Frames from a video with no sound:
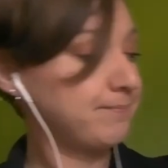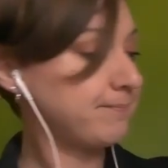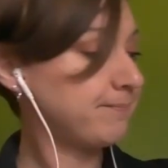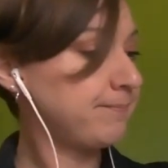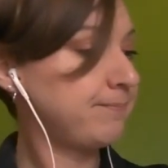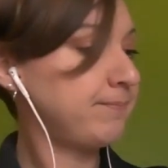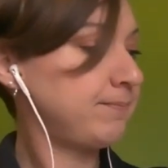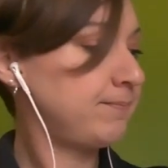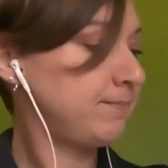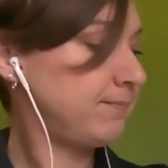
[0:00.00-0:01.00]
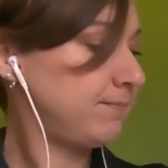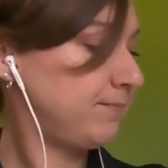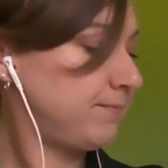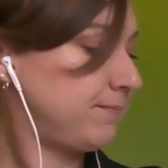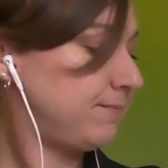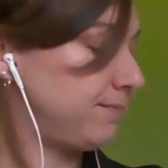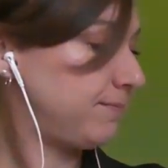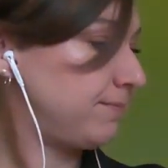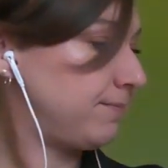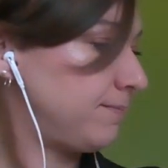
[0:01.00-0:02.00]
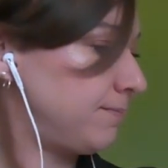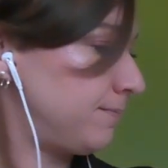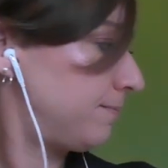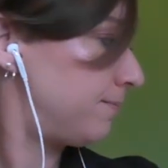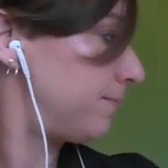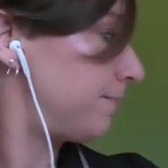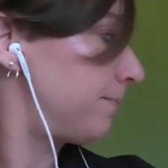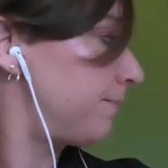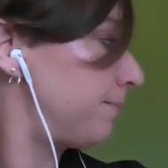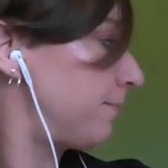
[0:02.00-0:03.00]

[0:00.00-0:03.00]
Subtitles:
(no one is talking)